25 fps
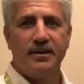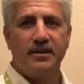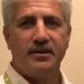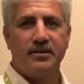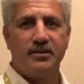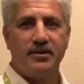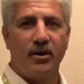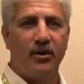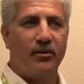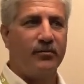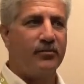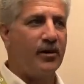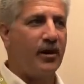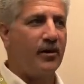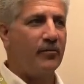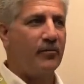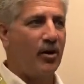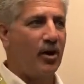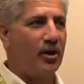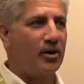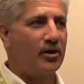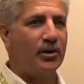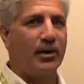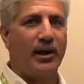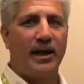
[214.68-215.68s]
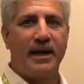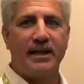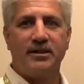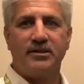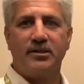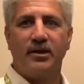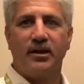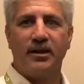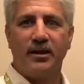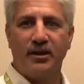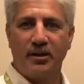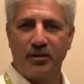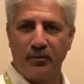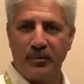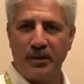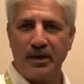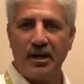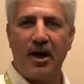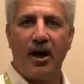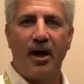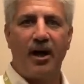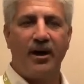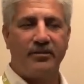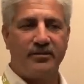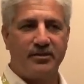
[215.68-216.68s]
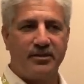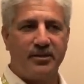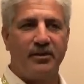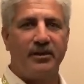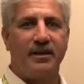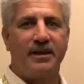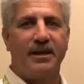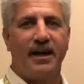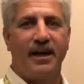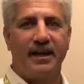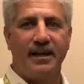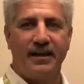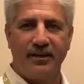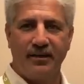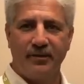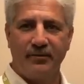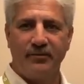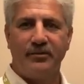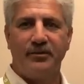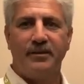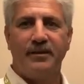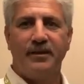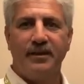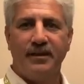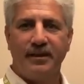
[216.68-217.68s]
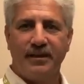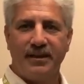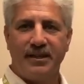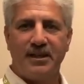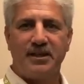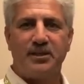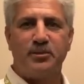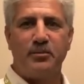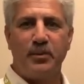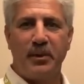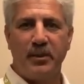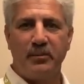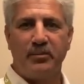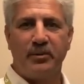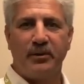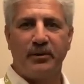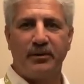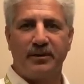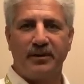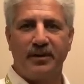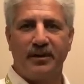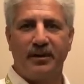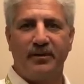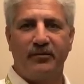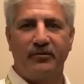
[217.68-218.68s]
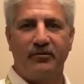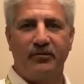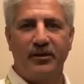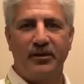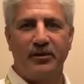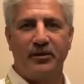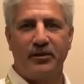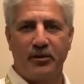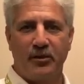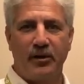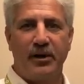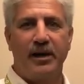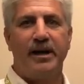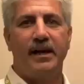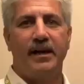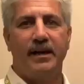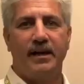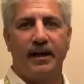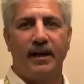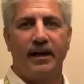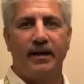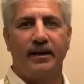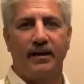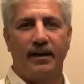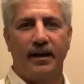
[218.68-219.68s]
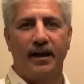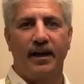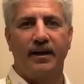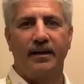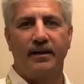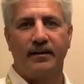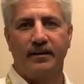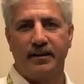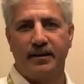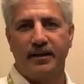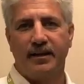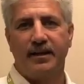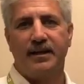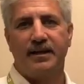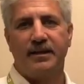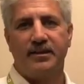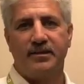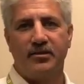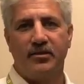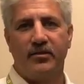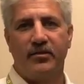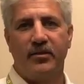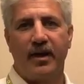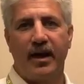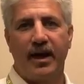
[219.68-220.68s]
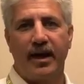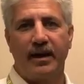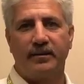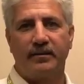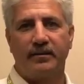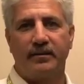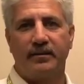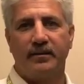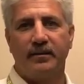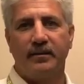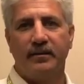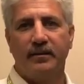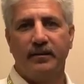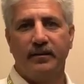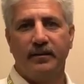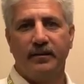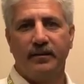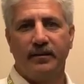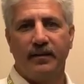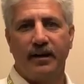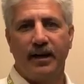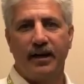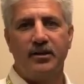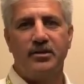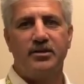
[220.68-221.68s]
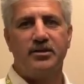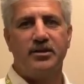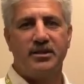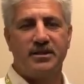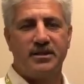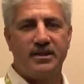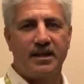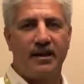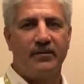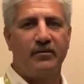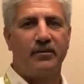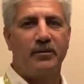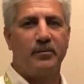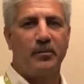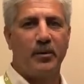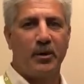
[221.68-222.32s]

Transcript: So if you have all your lights on, it'll be off. So it kind of gets people to feel green and, and get into that energy saving.